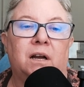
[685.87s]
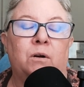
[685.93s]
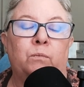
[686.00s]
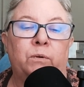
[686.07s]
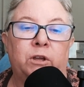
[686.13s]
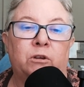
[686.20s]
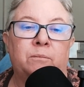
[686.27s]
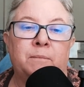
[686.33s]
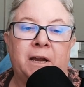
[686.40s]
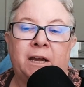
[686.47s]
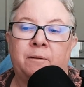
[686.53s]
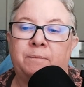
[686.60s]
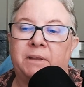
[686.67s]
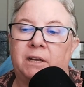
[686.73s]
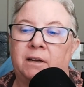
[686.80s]
Uh,
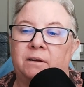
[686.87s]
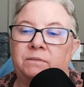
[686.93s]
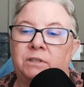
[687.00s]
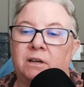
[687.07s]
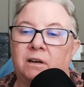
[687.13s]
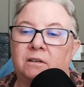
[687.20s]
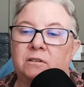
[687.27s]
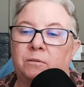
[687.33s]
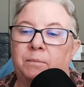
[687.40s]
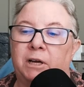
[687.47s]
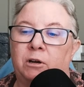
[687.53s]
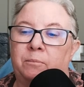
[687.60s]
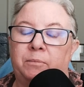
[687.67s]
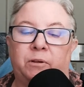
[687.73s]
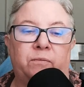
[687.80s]
Wheelmap that I've talked
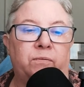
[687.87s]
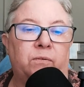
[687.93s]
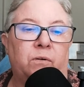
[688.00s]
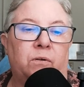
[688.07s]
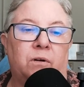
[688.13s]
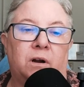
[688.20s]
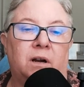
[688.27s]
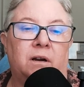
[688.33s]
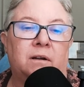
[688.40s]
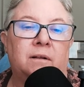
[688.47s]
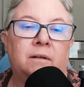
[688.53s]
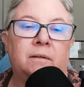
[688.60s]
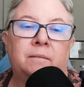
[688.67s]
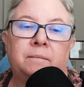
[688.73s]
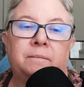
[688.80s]
about before
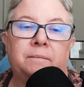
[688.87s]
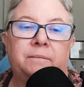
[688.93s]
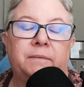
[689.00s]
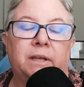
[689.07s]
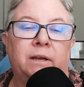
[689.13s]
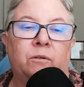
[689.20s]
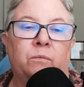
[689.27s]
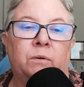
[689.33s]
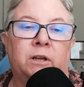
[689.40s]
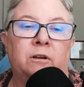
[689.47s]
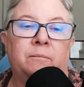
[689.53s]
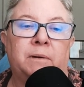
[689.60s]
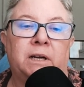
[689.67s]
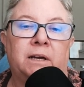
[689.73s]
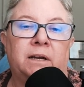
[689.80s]
in
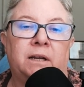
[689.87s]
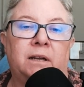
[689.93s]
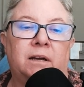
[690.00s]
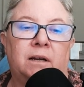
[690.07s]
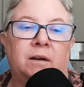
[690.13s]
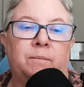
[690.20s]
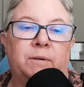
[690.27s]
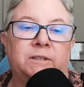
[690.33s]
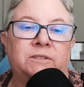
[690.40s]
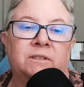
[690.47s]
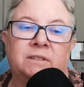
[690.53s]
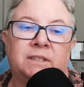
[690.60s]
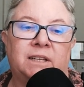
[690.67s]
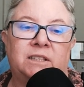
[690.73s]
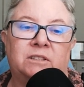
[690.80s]
one of my uh,
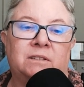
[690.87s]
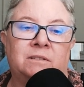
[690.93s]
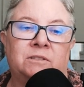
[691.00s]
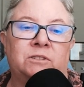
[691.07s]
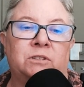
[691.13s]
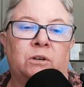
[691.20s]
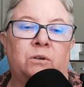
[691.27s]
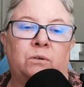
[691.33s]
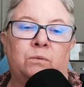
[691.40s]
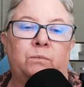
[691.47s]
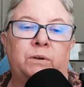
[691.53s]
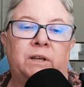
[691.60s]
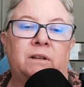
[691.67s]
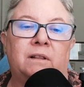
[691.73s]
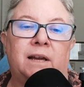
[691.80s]
presentations.
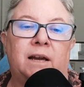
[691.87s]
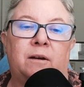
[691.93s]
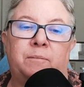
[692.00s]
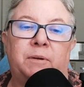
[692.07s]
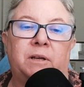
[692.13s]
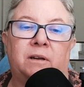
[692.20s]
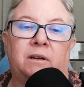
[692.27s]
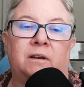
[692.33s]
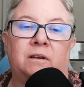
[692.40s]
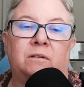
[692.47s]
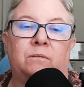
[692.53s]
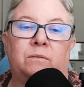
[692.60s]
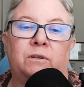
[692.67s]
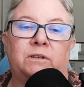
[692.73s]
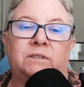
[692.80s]
So Wheelmap
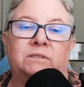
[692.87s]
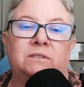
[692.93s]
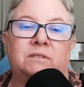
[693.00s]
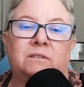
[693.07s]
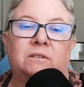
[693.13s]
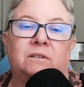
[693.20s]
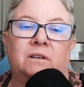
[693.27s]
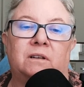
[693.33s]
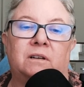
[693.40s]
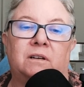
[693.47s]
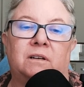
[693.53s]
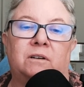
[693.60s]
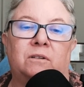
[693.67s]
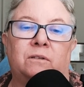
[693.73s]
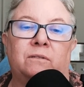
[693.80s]
uh, was
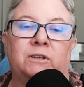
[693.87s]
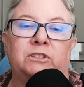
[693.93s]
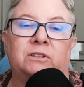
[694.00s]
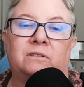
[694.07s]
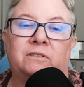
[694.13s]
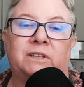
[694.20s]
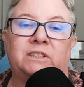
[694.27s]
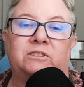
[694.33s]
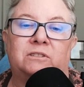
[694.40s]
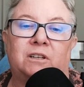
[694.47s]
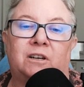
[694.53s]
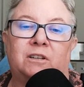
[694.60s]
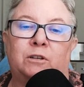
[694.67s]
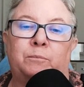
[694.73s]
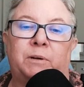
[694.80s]
uh, originally
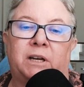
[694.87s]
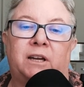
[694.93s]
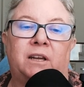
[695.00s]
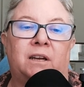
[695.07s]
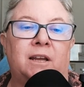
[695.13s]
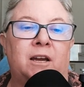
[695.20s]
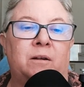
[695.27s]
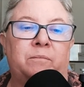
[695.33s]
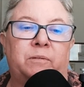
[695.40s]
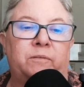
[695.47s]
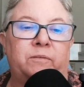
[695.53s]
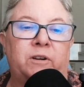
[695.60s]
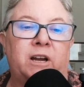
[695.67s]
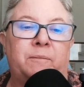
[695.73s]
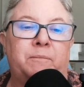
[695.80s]
started by a
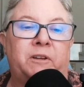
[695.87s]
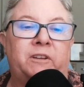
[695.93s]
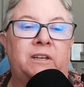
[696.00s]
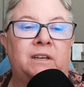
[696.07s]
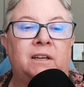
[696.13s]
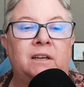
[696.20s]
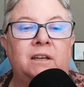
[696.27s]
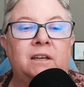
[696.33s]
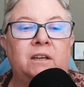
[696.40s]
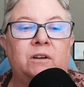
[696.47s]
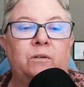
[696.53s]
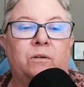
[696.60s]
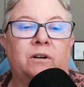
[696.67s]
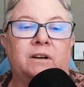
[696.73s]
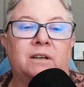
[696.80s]
non-profit
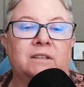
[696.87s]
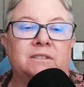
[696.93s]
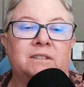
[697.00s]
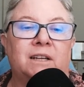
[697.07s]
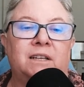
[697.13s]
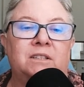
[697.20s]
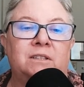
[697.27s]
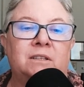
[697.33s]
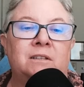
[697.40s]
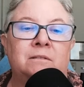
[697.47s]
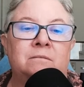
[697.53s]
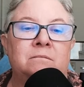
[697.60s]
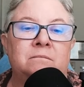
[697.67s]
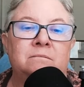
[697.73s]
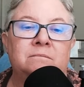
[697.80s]

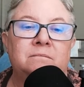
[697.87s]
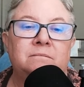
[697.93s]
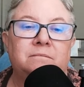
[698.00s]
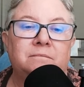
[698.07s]
organization.